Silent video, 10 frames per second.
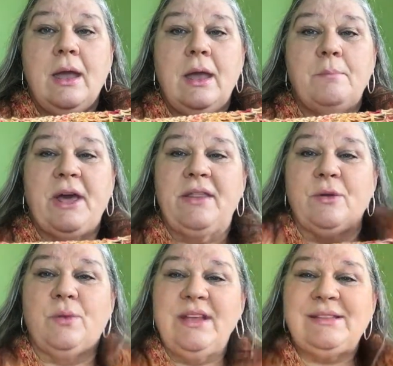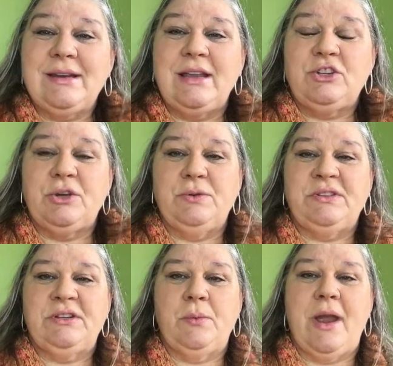But the reason I chose
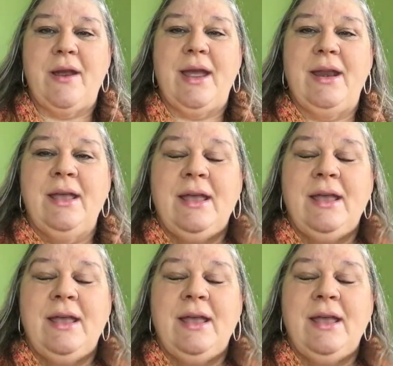to wear it